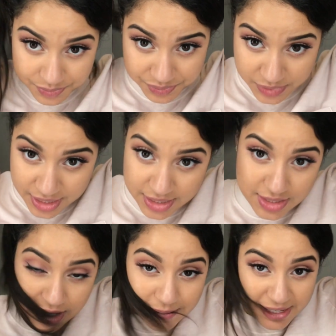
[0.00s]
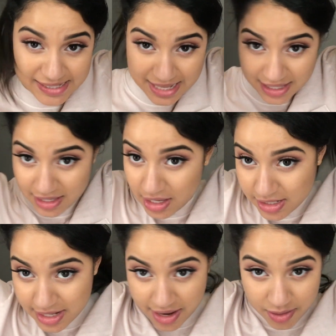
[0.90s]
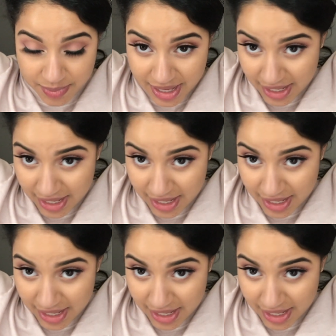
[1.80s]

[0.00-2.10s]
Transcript: I'm gonna start by taking down my